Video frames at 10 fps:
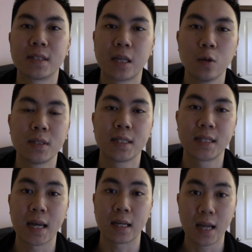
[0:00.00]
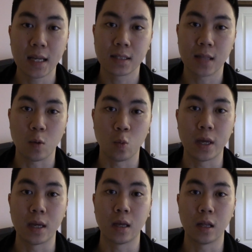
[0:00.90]
skills and techniques that
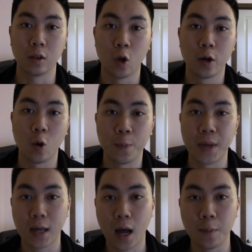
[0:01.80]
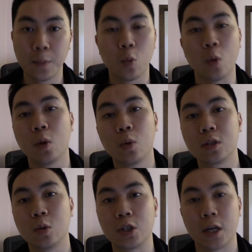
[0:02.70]
we learn or pick up when we
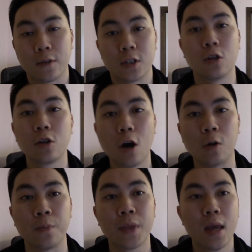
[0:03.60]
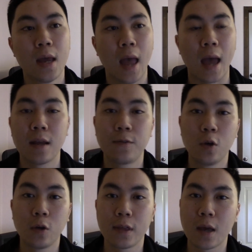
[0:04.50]
want to achieve a certain goal. And if
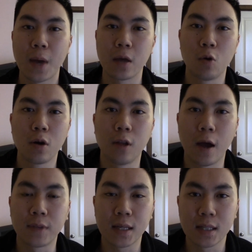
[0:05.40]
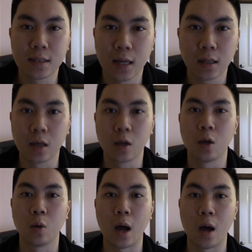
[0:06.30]
you think about your own life, that's
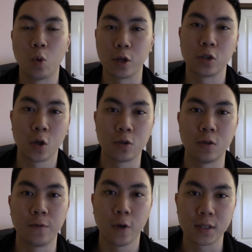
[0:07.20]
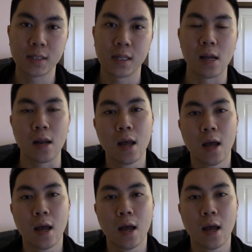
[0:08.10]
exactly what you turn to first, isn't it?